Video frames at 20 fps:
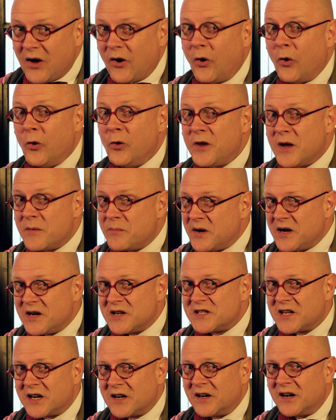all their
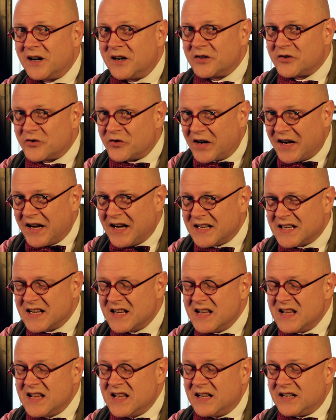beers are great.
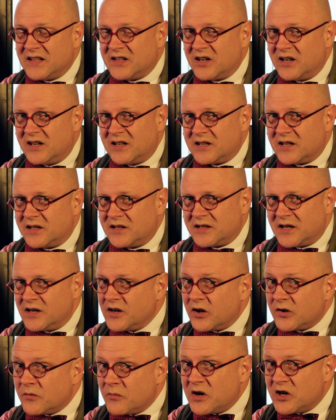They're
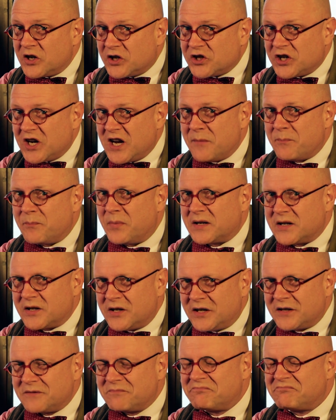not very cheap, but
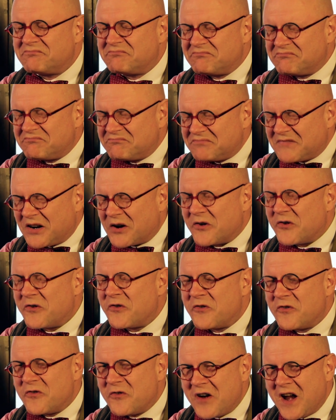they're
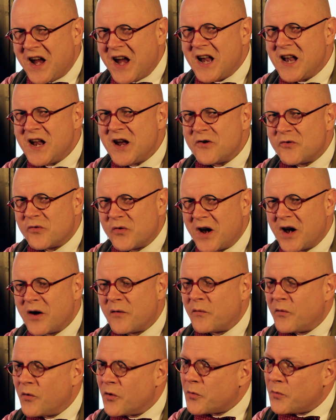really
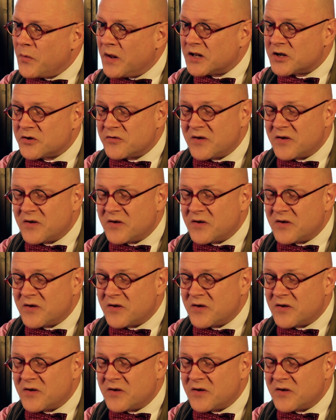worthwhile